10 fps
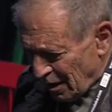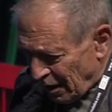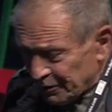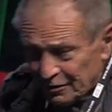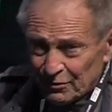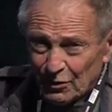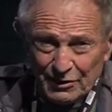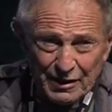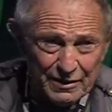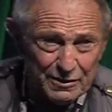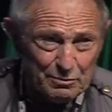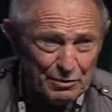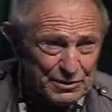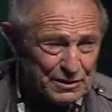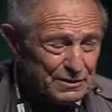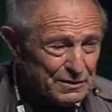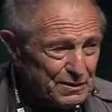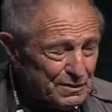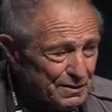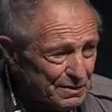I didn't want to go into
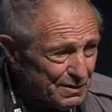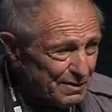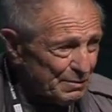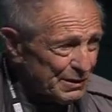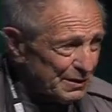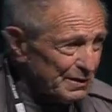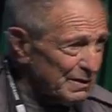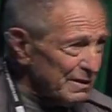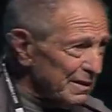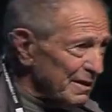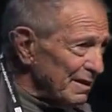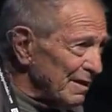prisons particularly.